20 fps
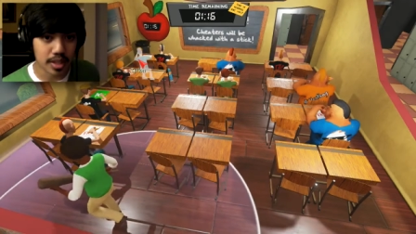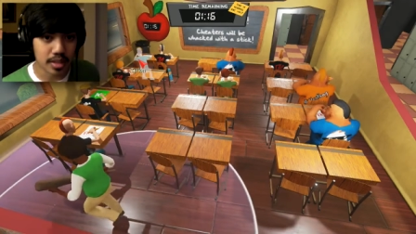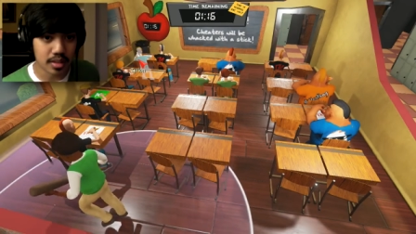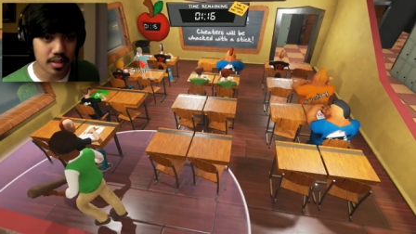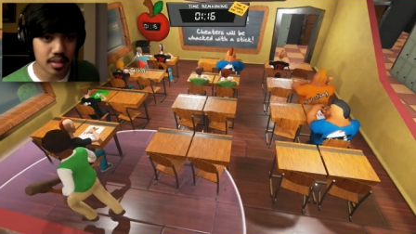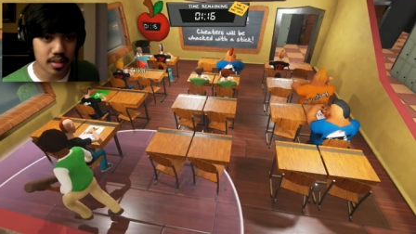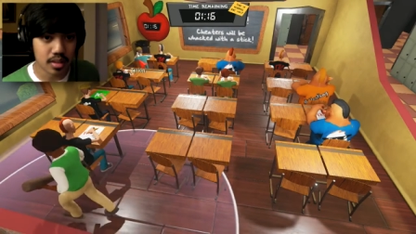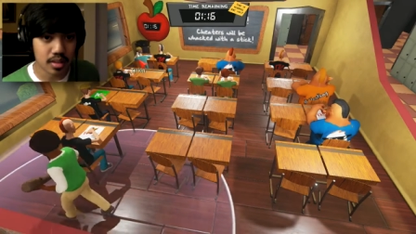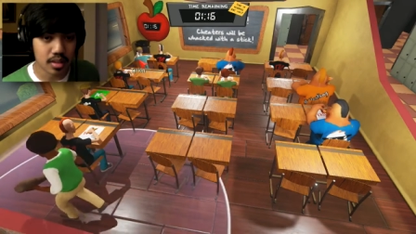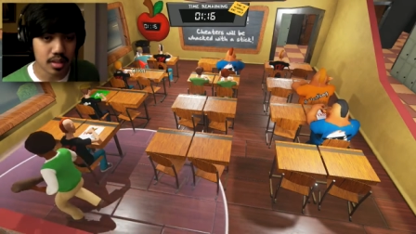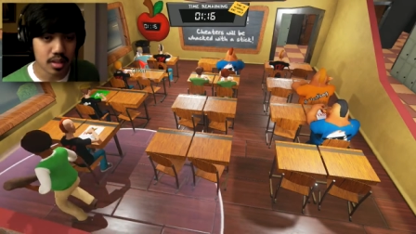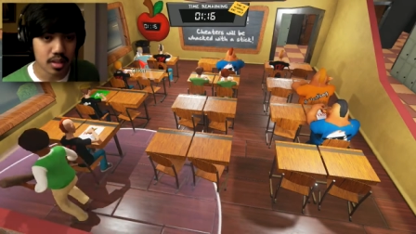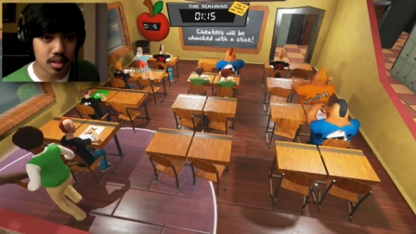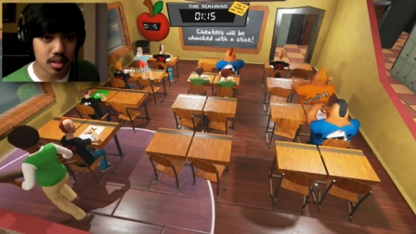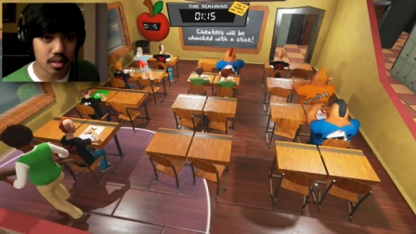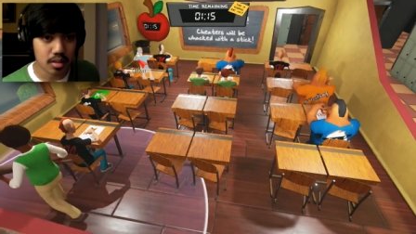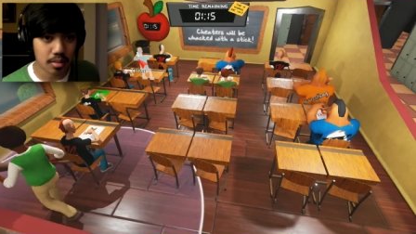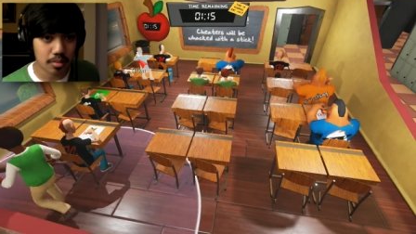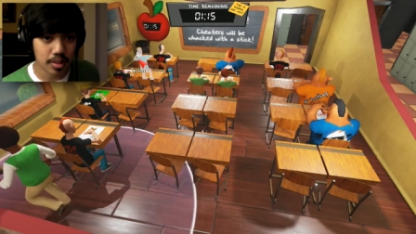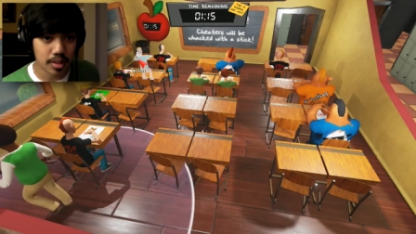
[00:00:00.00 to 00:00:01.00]

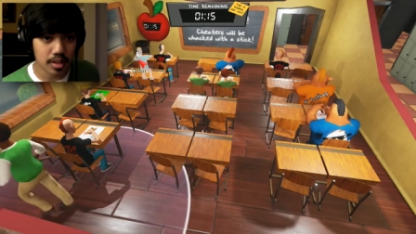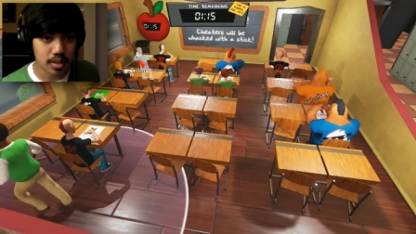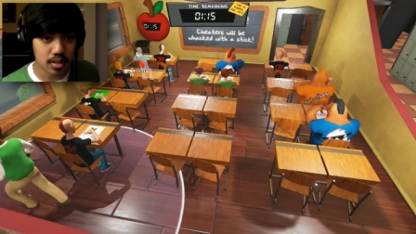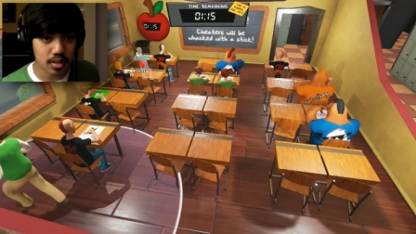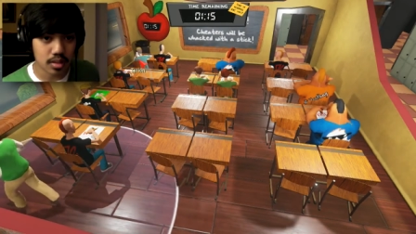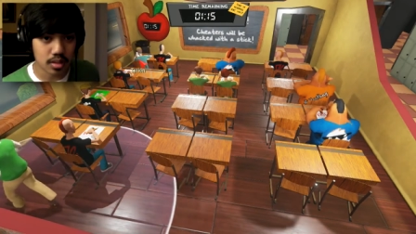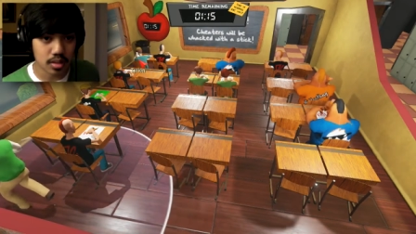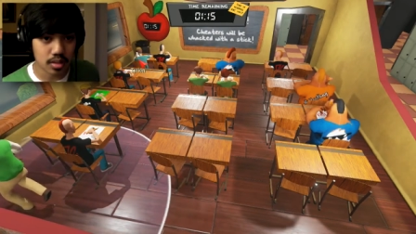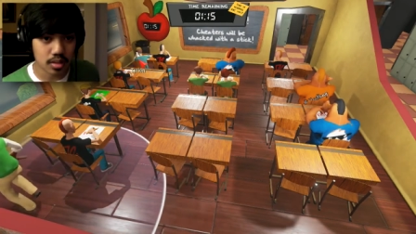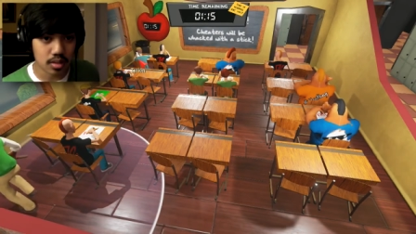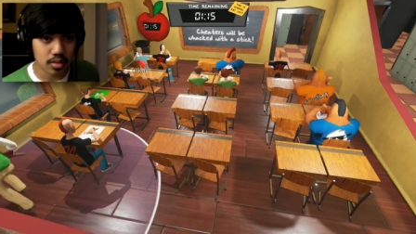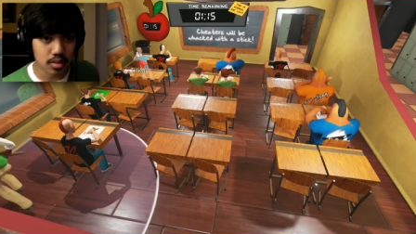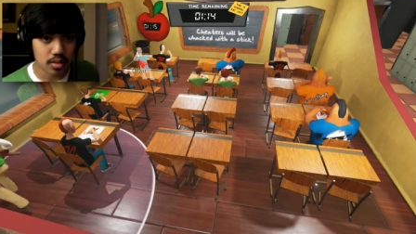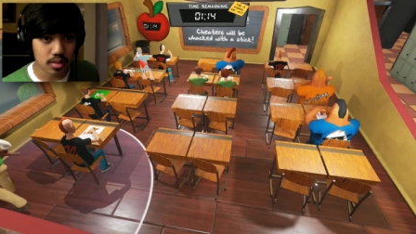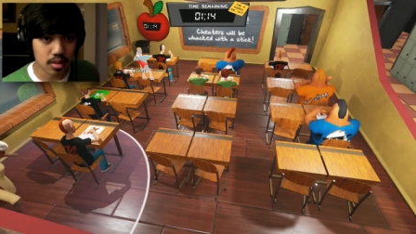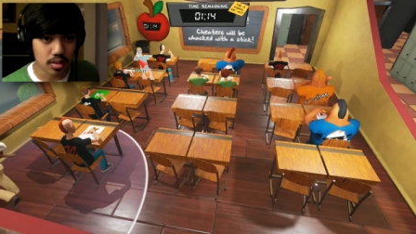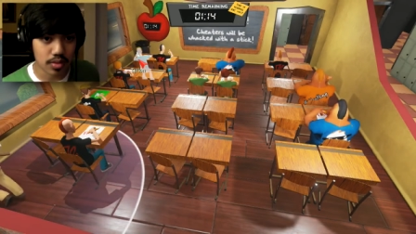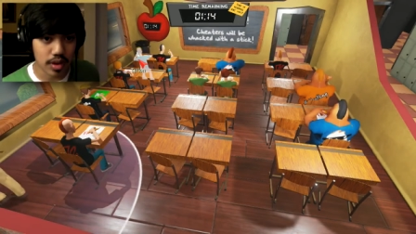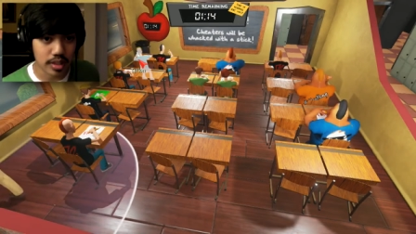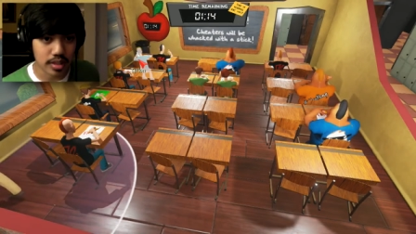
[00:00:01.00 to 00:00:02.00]
come on, buddy. Search,
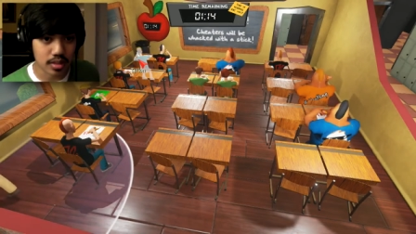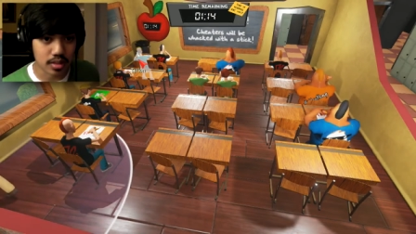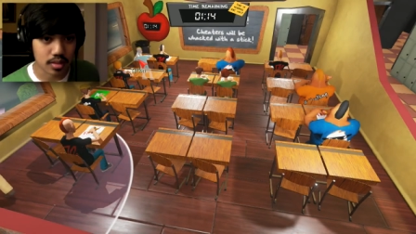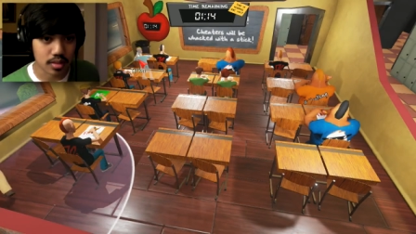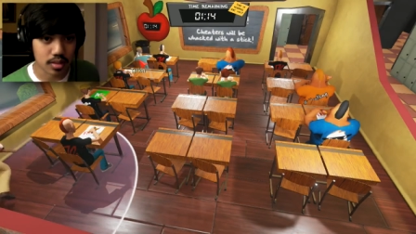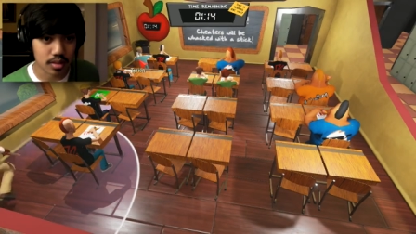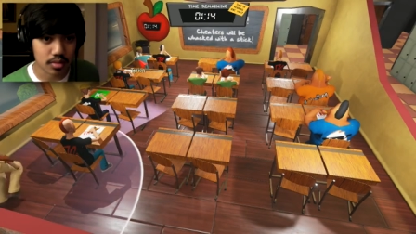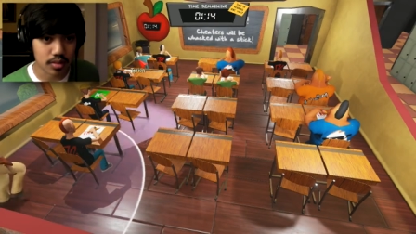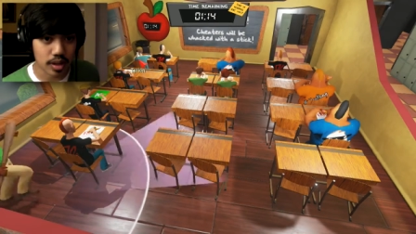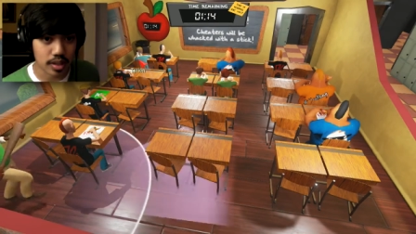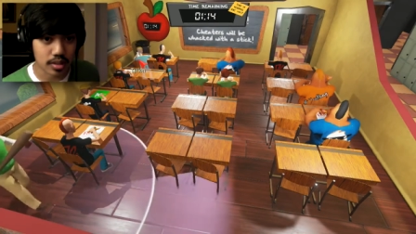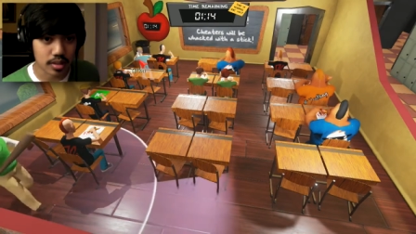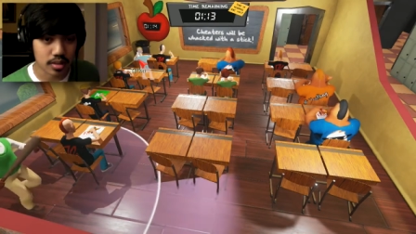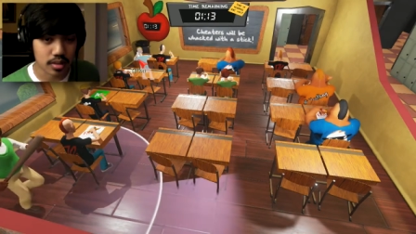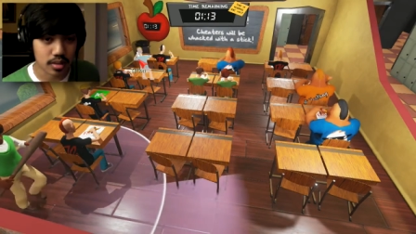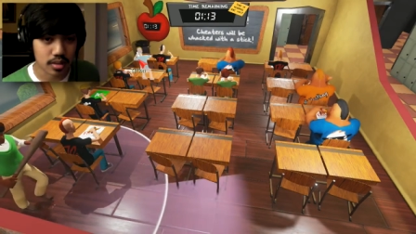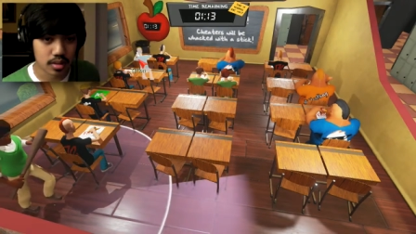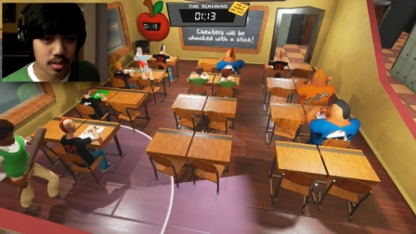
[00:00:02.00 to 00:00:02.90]
search faster, search faster.